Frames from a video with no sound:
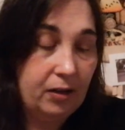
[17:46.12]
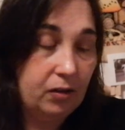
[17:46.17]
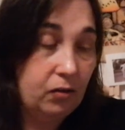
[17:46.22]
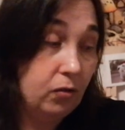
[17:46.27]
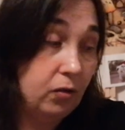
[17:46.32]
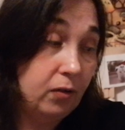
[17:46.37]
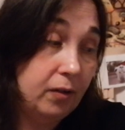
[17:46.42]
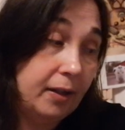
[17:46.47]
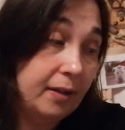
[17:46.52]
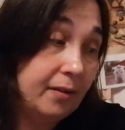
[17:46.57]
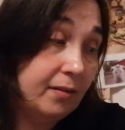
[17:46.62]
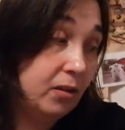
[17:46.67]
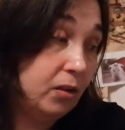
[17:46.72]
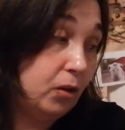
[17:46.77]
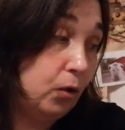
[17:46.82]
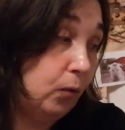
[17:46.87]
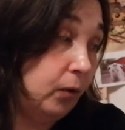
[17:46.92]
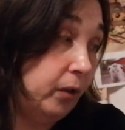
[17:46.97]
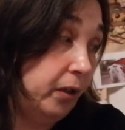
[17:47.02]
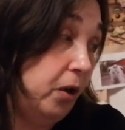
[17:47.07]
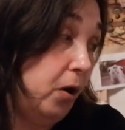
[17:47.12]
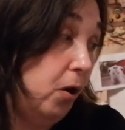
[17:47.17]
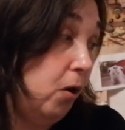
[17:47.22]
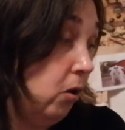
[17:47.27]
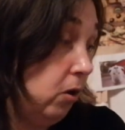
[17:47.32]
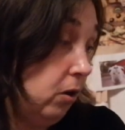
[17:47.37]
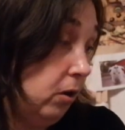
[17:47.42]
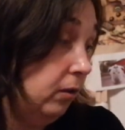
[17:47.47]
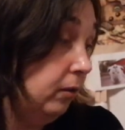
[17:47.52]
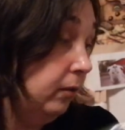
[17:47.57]
So that's the only
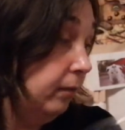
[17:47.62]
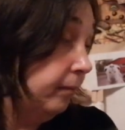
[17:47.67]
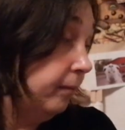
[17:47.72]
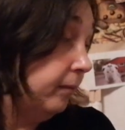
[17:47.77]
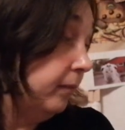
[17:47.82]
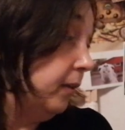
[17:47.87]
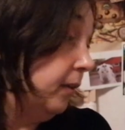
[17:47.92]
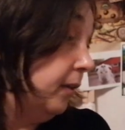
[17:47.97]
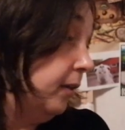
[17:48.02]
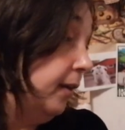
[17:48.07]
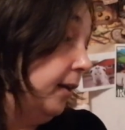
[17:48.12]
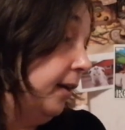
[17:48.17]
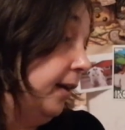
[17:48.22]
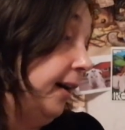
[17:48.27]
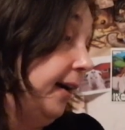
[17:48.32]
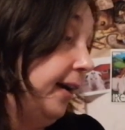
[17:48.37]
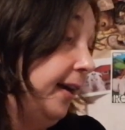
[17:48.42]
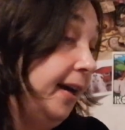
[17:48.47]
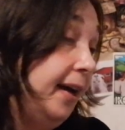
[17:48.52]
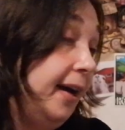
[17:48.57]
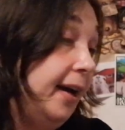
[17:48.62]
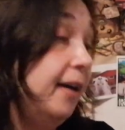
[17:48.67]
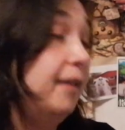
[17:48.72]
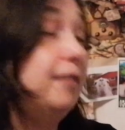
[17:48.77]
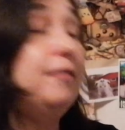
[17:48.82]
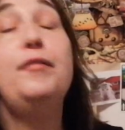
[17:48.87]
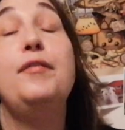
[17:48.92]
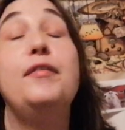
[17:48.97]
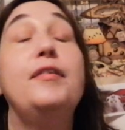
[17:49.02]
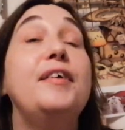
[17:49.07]
haul I
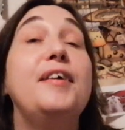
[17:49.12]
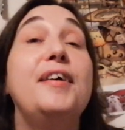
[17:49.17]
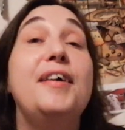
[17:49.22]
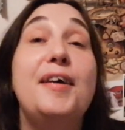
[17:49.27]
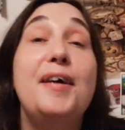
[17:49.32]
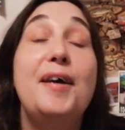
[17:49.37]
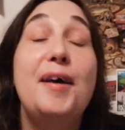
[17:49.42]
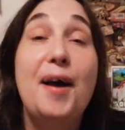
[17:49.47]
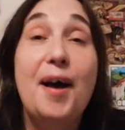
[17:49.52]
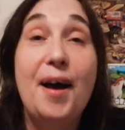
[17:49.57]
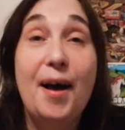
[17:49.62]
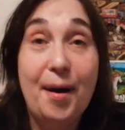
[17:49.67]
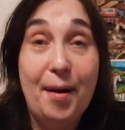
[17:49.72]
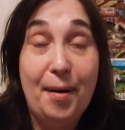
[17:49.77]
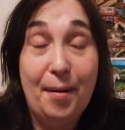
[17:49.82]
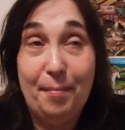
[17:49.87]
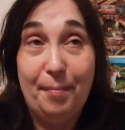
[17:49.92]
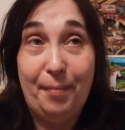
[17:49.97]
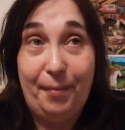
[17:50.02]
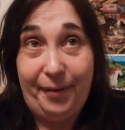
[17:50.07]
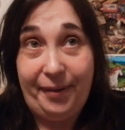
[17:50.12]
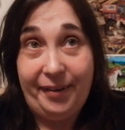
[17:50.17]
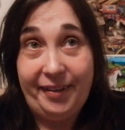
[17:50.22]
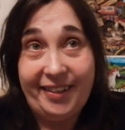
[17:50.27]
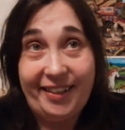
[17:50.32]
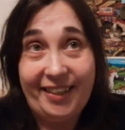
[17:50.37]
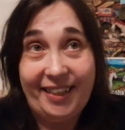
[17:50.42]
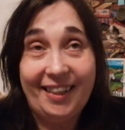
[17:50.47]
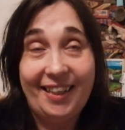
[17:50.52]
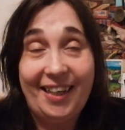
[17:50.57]
have.
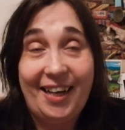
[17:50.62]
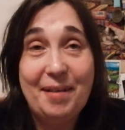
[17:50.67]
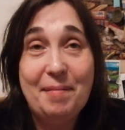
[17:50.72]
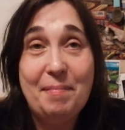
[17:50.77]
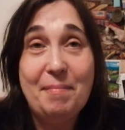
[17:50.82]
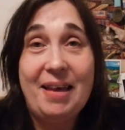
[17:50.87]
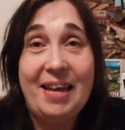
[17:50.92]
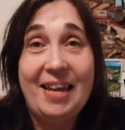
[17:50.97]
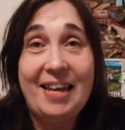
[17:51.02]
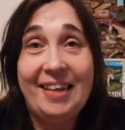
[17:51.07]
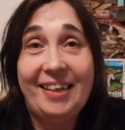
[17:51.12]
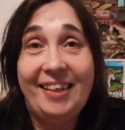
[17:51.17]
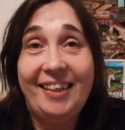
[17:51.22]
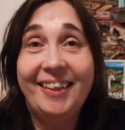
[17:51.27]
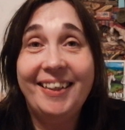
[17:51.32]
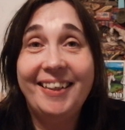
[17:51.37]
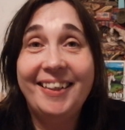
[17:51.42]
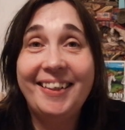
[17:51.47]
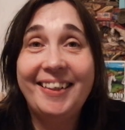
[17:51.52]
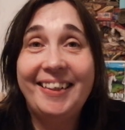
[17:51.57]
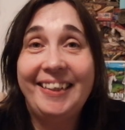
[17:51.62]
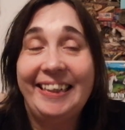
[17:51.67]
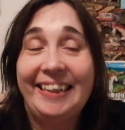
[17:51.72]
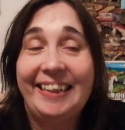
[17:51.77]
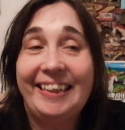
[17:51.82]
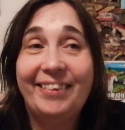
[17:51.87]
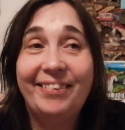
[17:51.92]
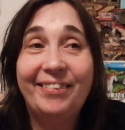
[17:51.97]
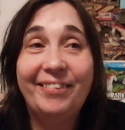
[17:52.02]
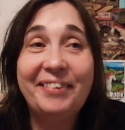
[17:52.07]
But I made
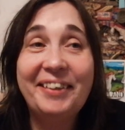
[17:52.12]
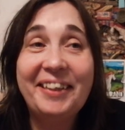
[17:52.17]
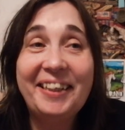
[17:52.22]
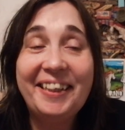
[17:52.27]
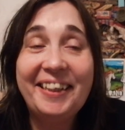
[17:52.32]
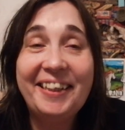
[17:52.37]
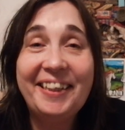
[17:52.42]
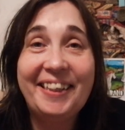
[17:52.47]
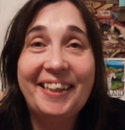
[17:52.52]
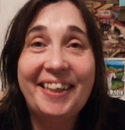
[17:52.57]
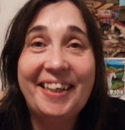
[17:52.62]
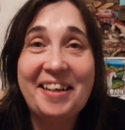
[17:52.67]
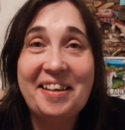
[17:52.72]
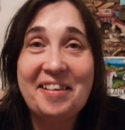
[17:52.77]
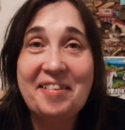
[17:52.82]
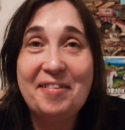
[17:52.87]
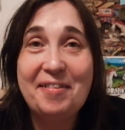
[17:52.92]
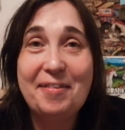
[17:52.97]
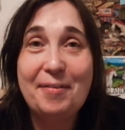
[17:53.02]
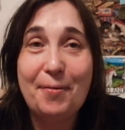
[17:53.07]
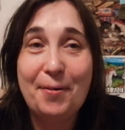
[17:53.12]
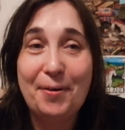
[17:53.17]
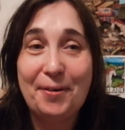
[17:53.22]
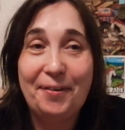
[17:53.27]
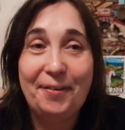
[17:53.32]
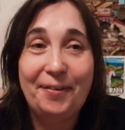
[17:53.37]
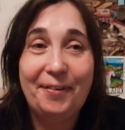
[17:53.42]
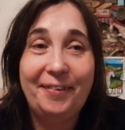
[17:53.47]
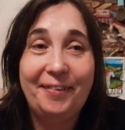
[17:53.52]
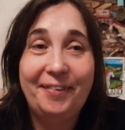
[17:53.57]
a really nice
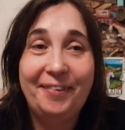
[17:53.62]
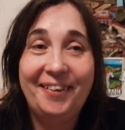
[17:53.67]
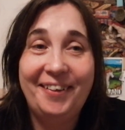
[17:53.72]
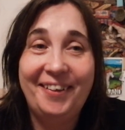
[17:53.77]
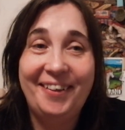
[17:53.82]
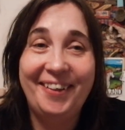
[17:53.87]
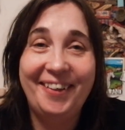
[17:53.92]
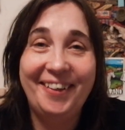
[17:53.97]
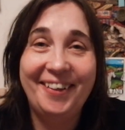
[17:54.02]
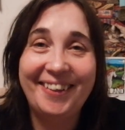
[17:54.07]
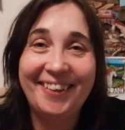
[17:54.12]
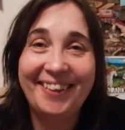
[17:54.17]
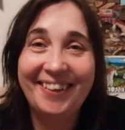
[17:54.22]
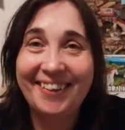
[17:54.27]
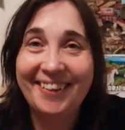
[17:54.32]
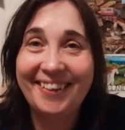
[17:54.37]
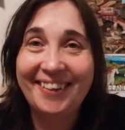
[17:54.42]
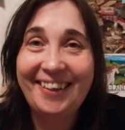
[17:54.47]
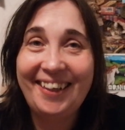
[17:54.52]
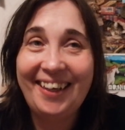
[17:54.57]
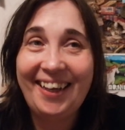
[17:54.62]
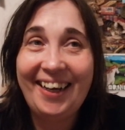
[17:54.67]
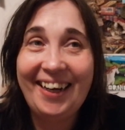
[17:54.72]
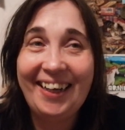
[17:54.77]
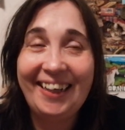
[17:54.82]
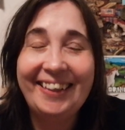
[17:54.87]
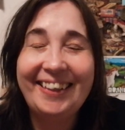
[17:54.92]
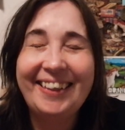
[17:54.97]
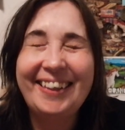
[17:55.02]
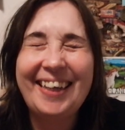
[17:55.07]
order. And
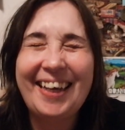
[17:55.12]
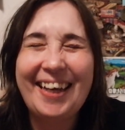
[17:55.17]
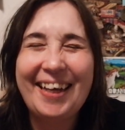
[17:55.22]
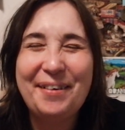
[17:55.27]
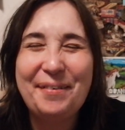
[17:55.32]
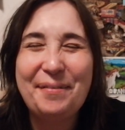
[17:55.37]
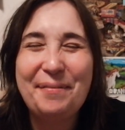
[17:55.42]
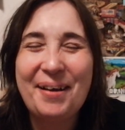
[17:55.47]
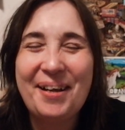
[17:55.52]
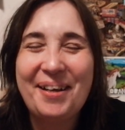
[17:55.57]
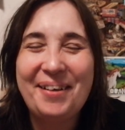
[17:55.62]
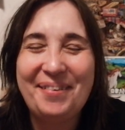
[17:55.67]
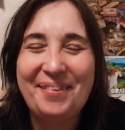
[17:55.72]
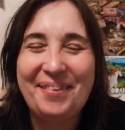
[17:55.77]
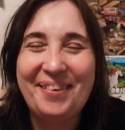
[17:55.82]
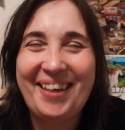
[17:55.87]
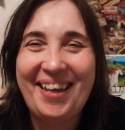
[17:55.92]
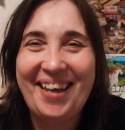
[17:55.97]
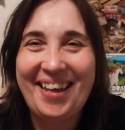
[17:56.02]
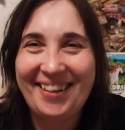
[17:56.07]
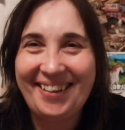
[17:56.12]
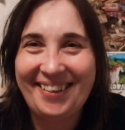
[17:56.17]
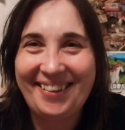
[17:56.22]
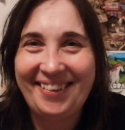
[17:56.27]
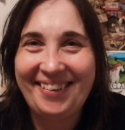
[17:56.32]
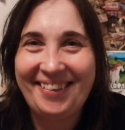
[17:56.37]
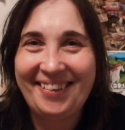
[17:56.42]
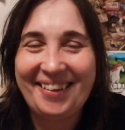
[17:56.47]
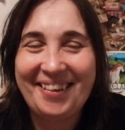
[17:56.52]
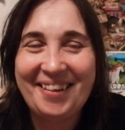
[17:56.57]
I can't wait to get it.